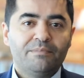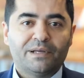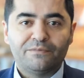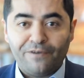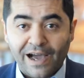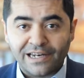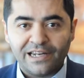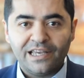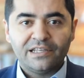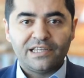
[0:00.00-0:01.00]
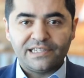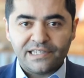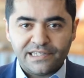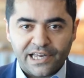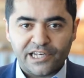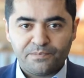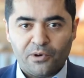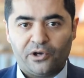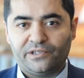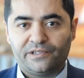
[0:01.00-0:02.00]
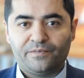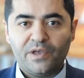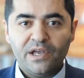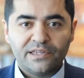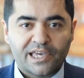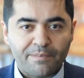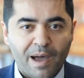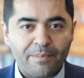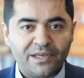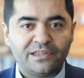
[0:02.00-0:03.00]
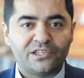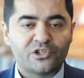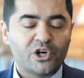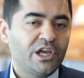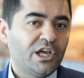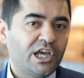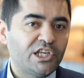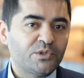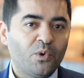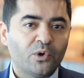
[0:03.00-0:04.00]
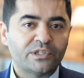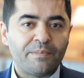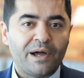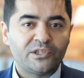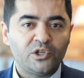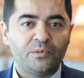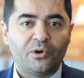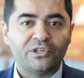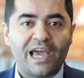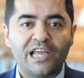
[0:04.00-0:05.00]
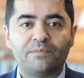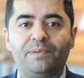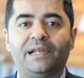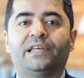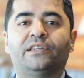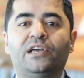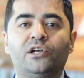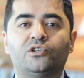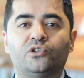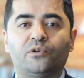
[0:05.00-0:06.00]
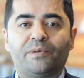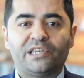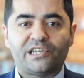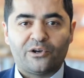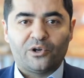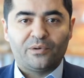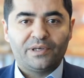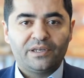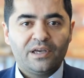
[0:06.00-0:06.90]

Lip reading: But finally, there's a serious point. The kebab industry is worth about 2.8 billion to the British economy.